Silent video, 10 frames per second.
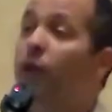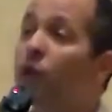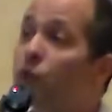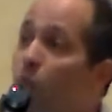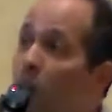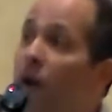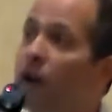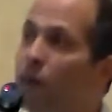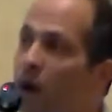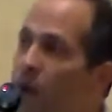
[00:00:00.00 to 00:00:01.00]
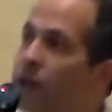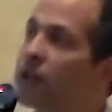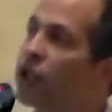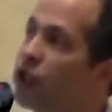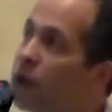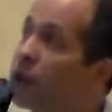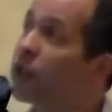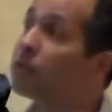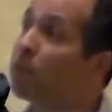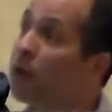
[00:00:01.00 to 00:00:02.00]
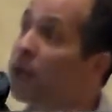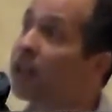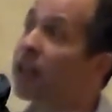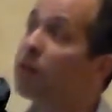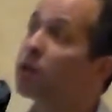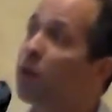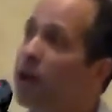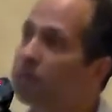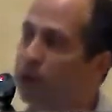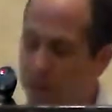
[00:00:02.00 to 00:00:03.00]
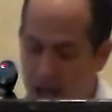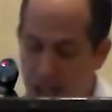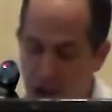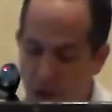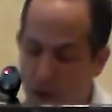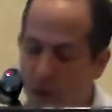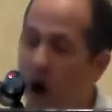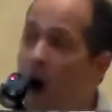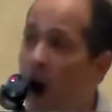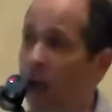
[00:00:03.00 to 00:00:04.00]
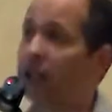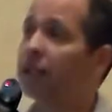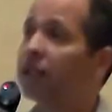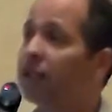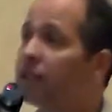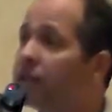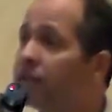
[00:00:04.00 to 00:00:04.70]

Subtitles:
When you swore under oath to this jury this morning that he was wearing blue pants, you were wrong.